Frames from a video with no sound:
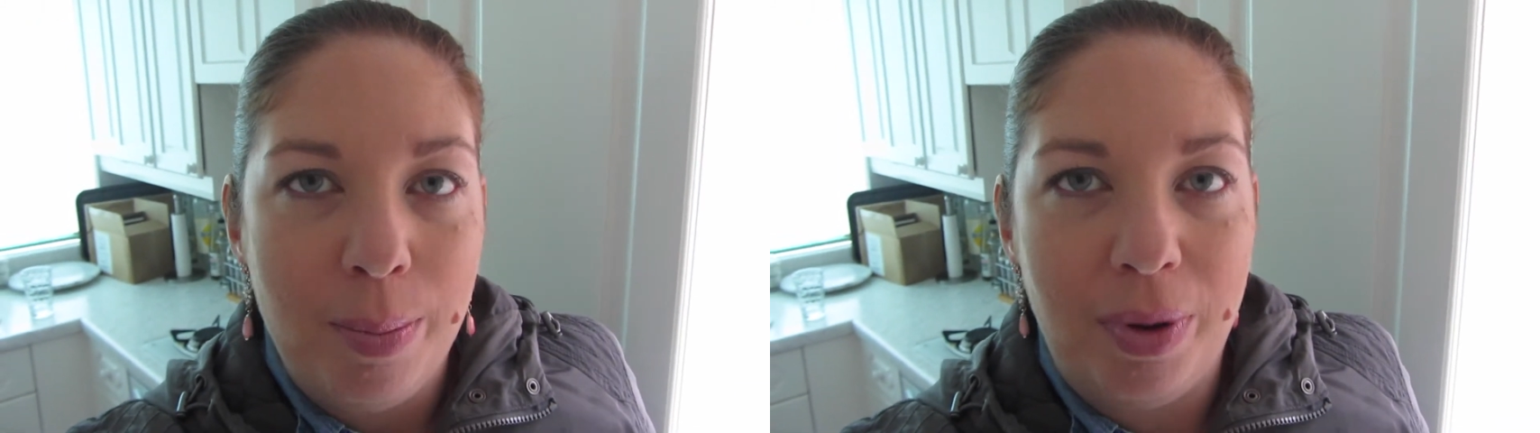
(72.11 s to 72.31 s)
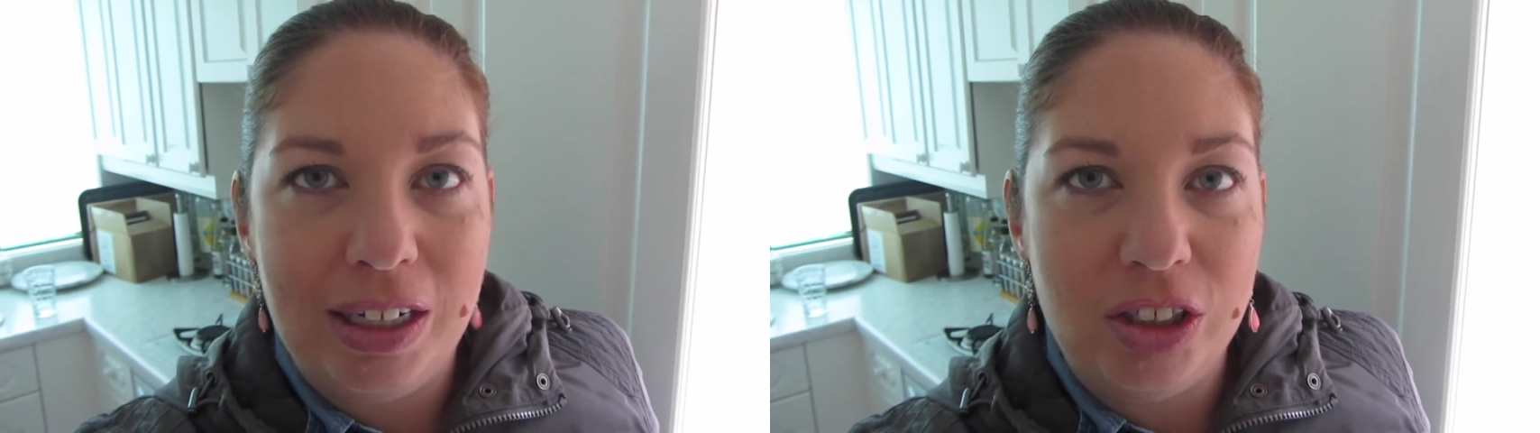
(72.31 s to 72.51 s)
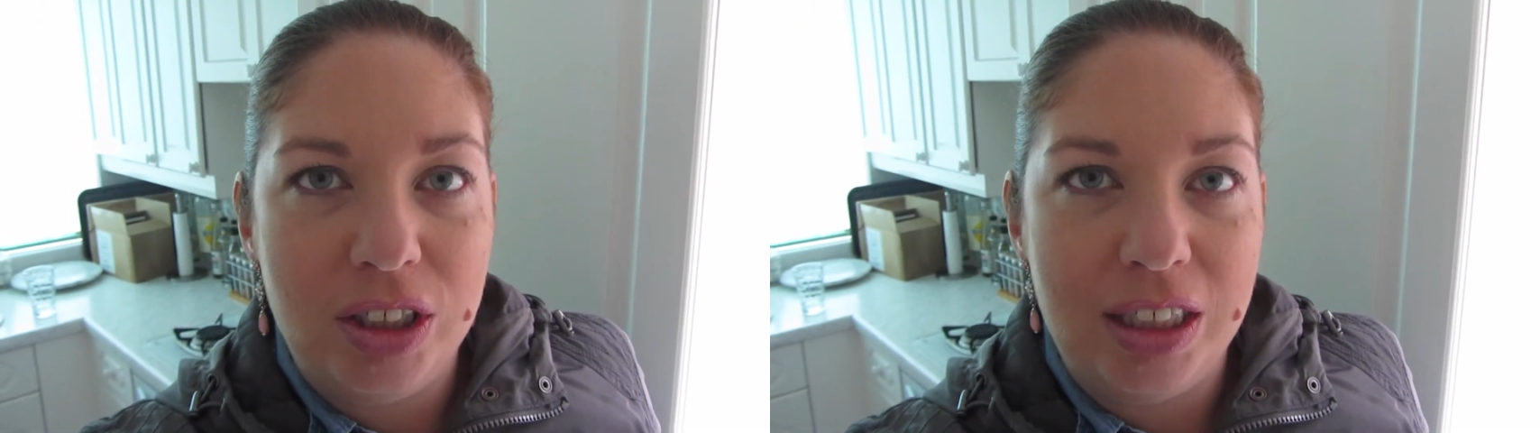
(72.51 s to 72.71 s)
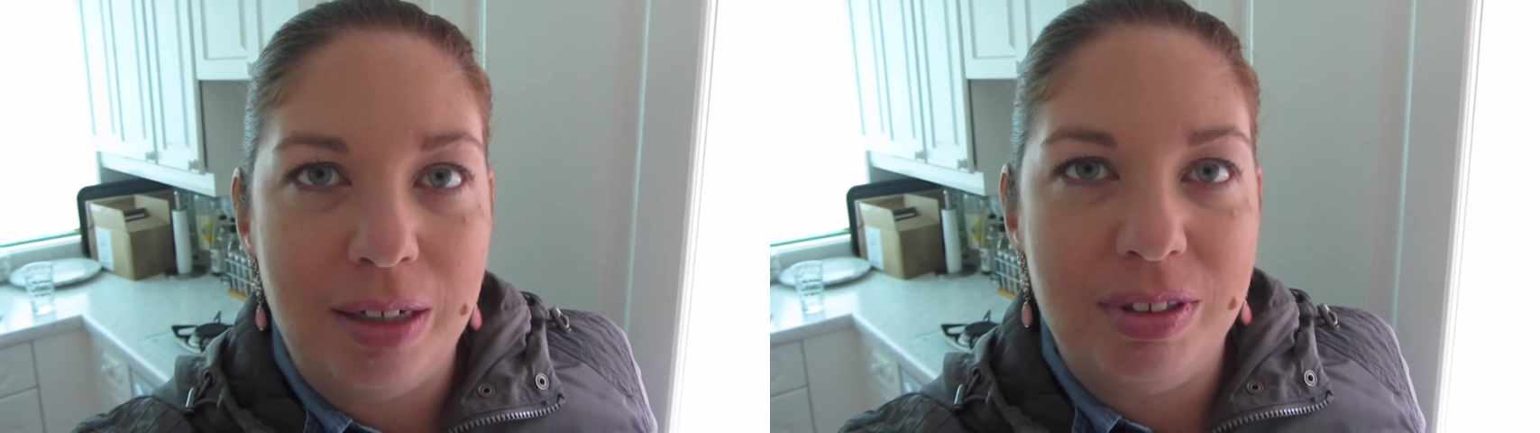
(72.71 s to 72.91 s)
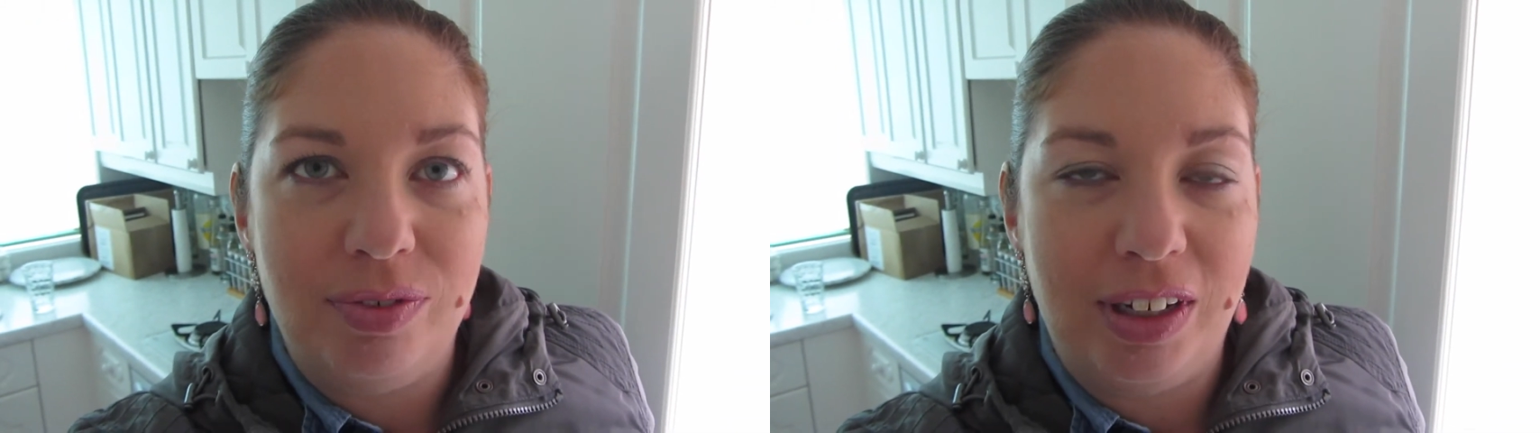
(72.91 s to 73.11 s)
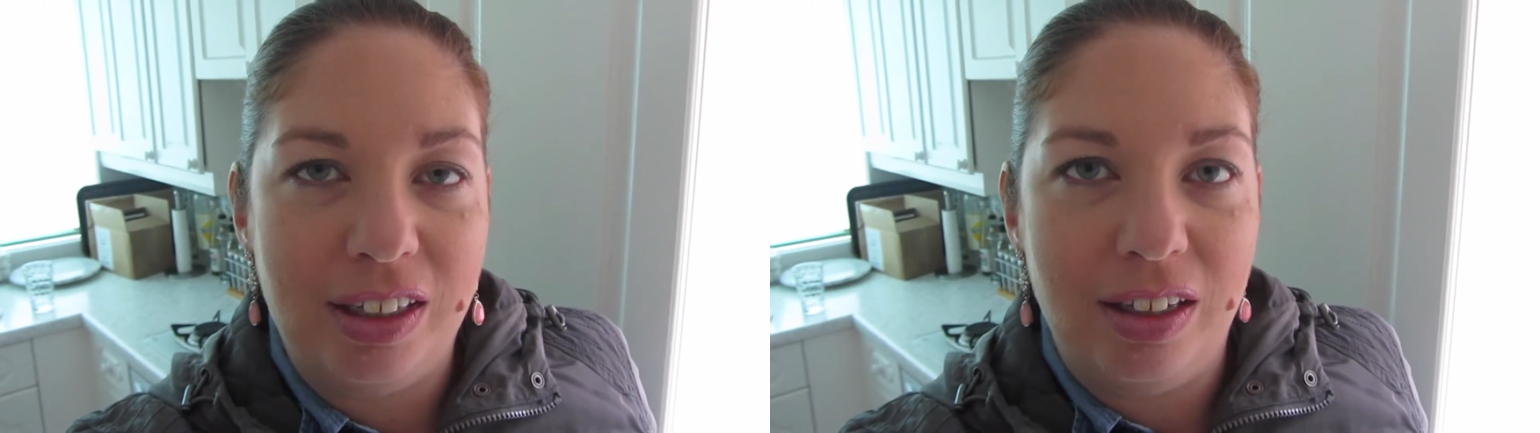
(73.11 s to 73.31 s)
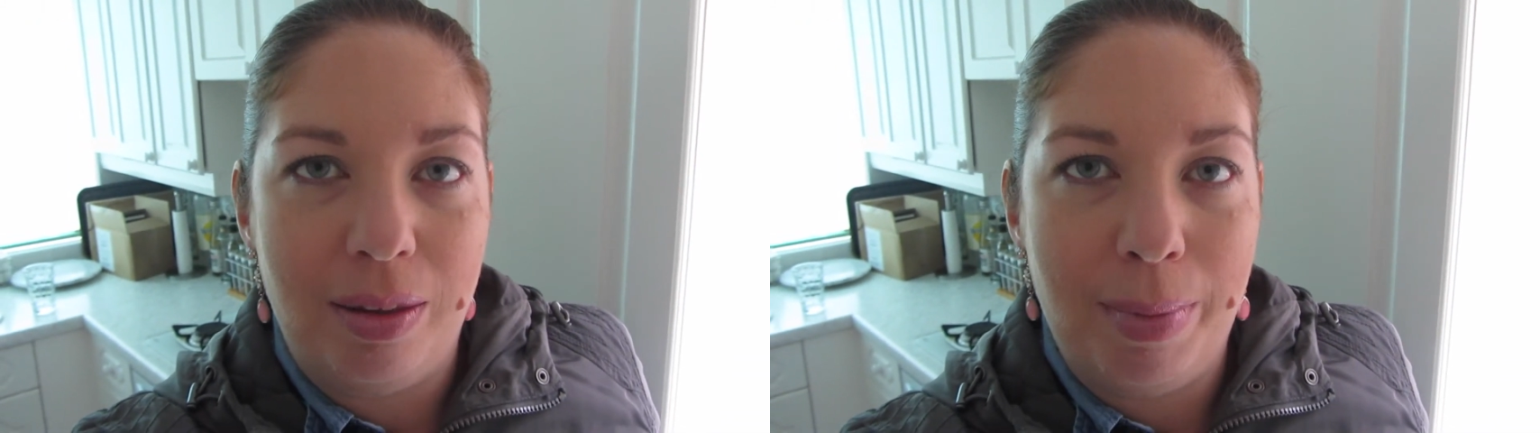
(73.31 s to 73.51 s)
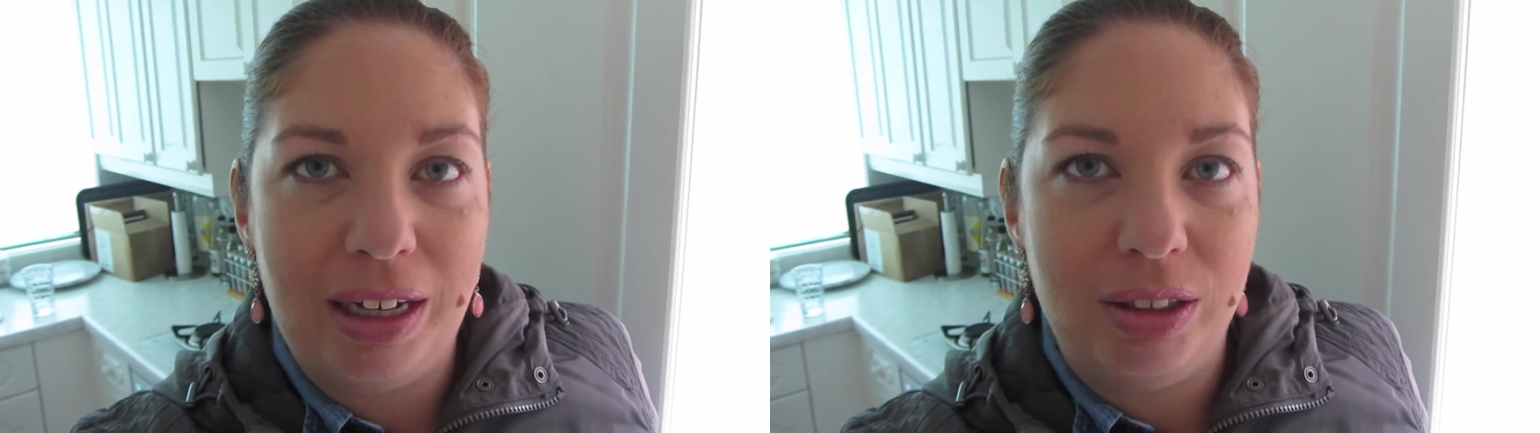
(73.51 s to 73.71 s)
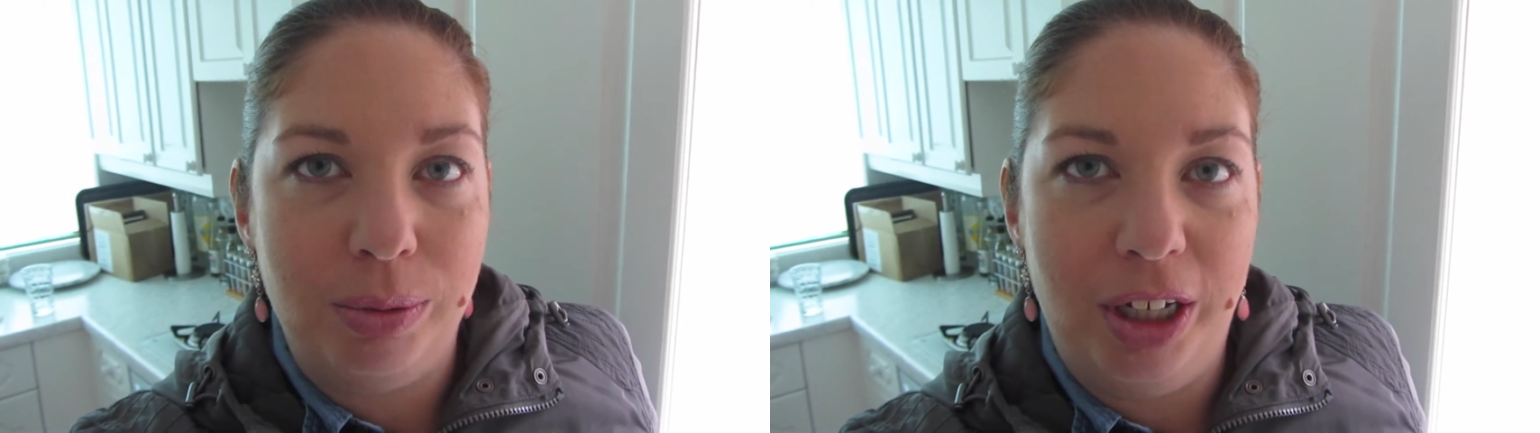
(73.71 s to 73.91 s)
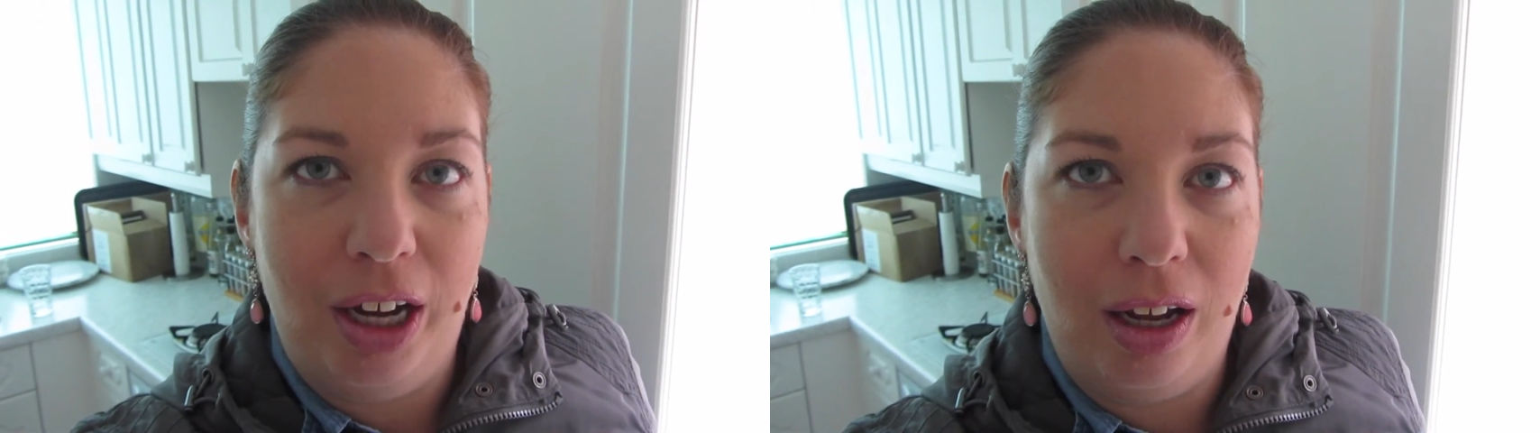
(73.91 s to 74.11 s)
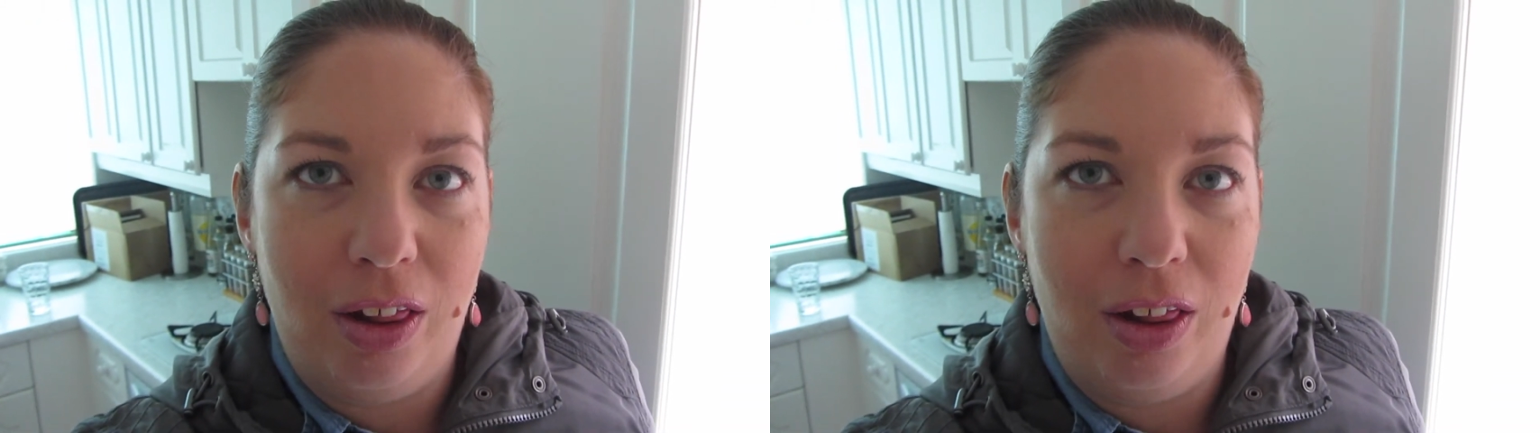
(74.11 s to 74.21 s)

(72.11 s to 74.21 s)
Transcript: but I just seem to think that the Macs were